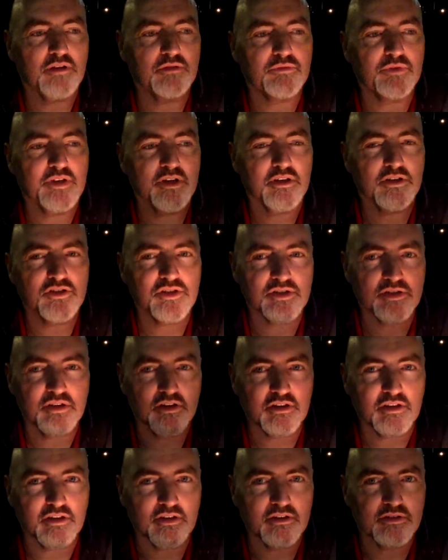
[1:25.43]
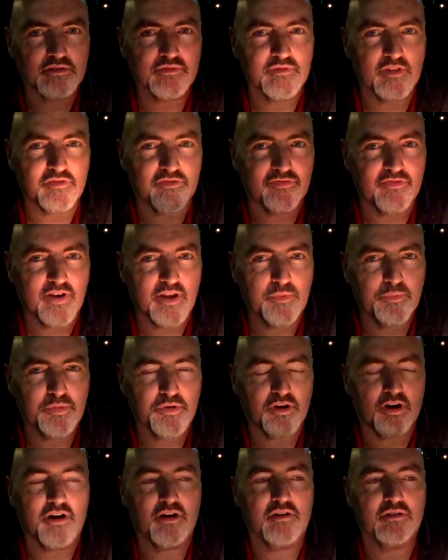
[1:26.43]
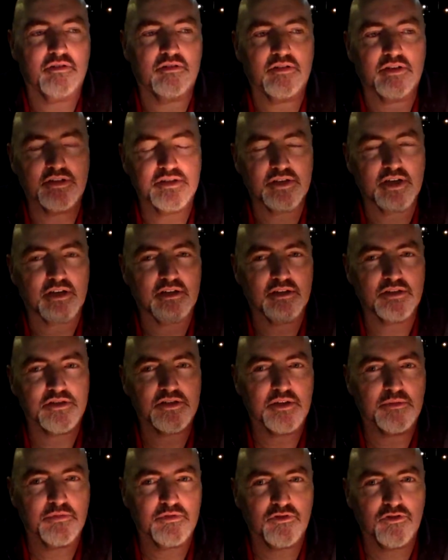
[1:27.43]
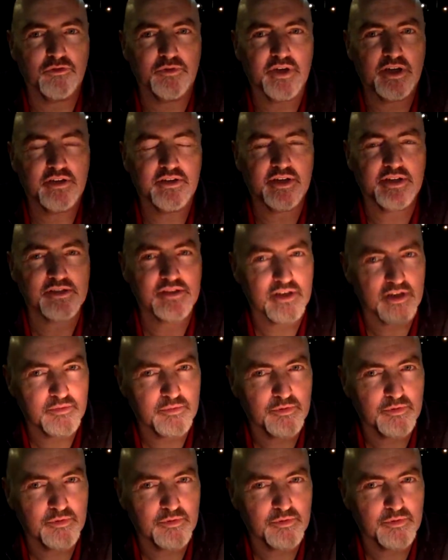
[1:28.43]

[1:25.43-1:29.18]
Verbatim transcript: We're going to just look at a, a flip on exactly the same thought we had yesterday,